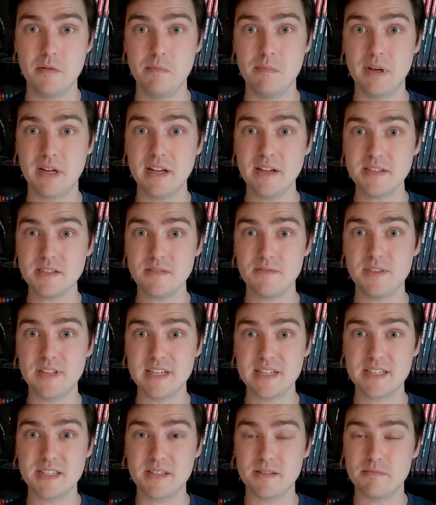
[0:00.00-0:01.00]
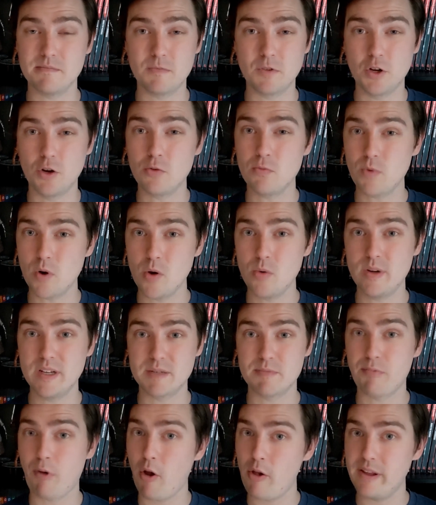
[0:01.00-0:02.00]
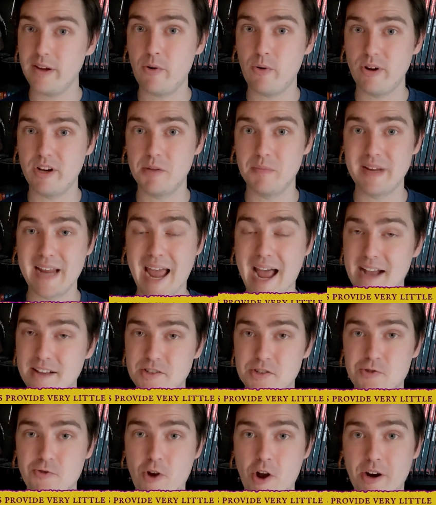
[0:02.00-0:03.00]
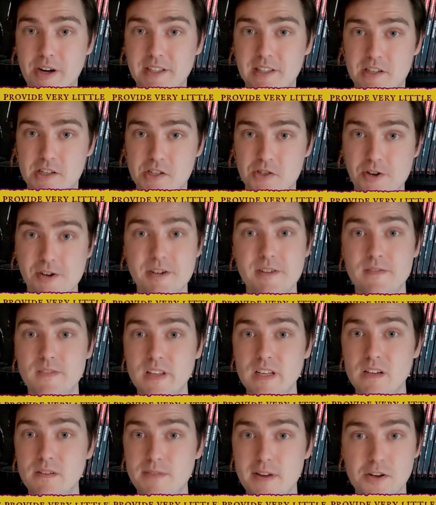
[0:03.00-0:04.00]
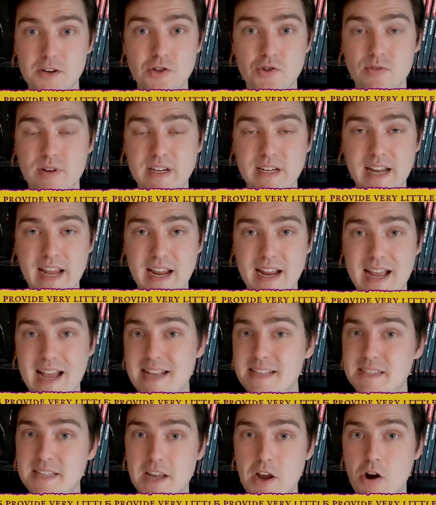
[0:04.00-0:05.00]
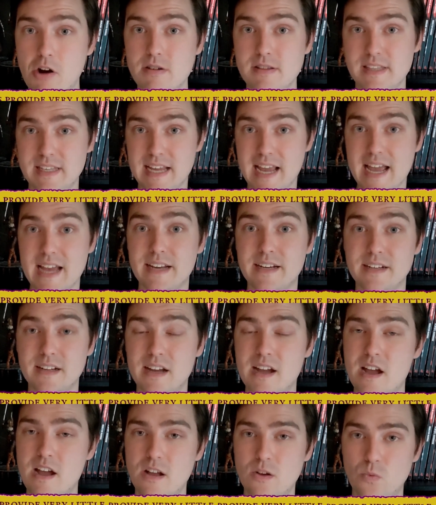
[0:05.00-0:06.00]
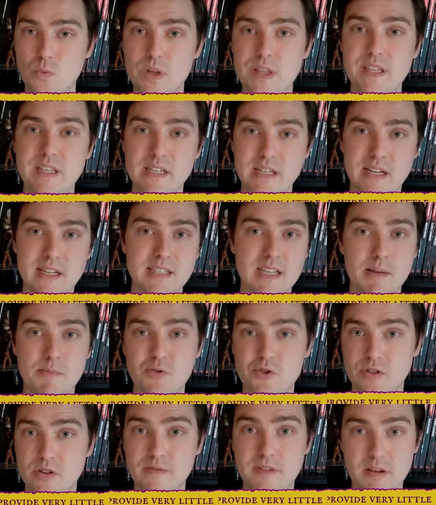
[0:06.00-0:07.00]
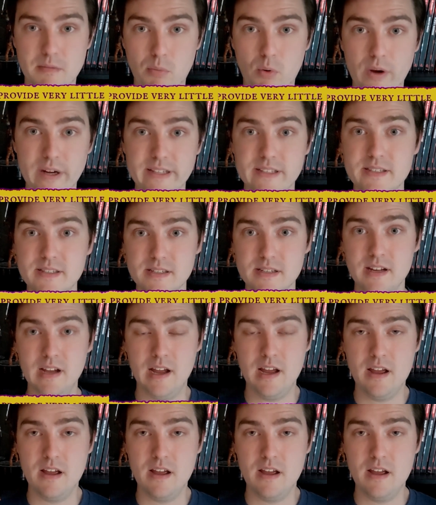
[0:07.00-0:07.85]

Because of this, your rogue is probably going to be as strong at the start of the adventuring day as they are at the end, with the exception of hit points.